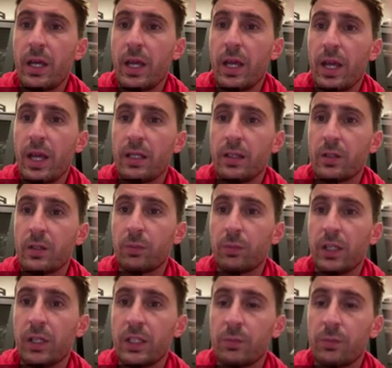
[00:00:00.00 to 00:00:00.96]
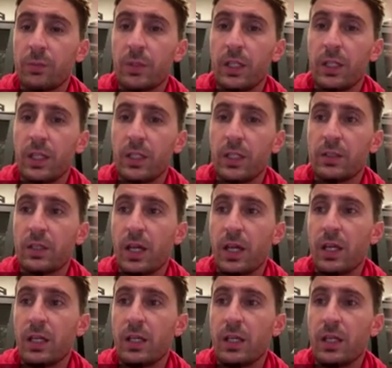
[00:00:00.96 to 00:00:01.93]
and displacement is
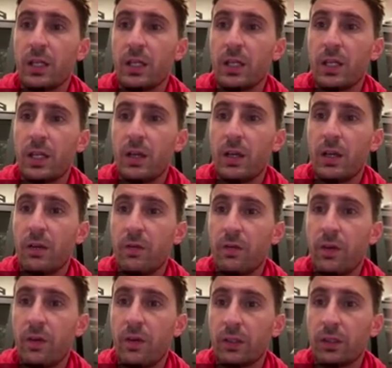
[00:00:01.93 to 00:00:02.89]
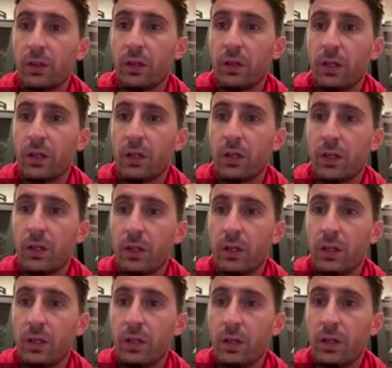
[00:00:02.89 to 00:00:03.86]
a vector.
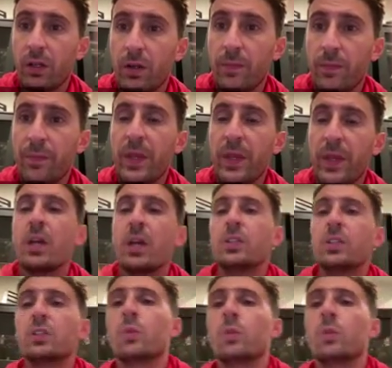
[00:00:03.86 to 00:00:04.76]
So